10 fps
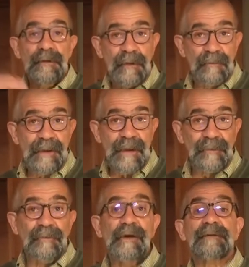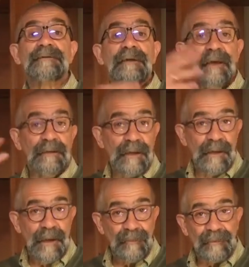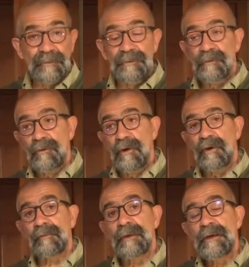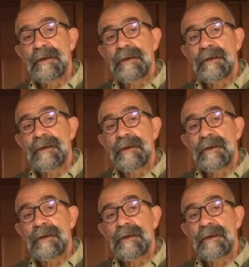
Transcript: it would happen with us and not happen in the new home.